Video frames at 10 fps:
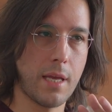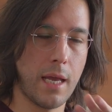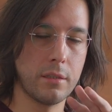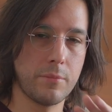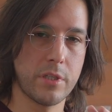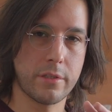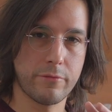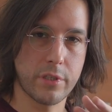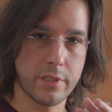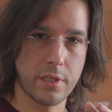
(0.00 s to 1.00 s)
elements of
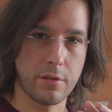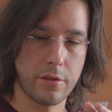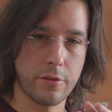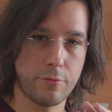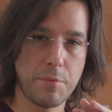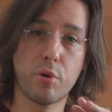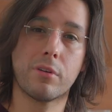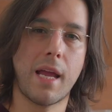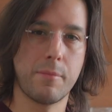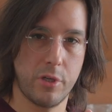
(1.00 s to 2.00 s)
the synth, 3
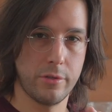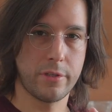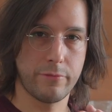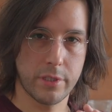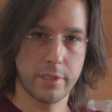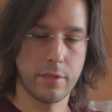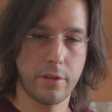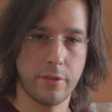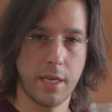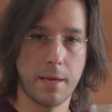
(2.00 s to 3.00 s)
parameters of the
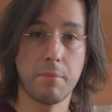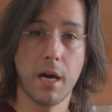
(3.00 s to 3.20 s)
synth that I'm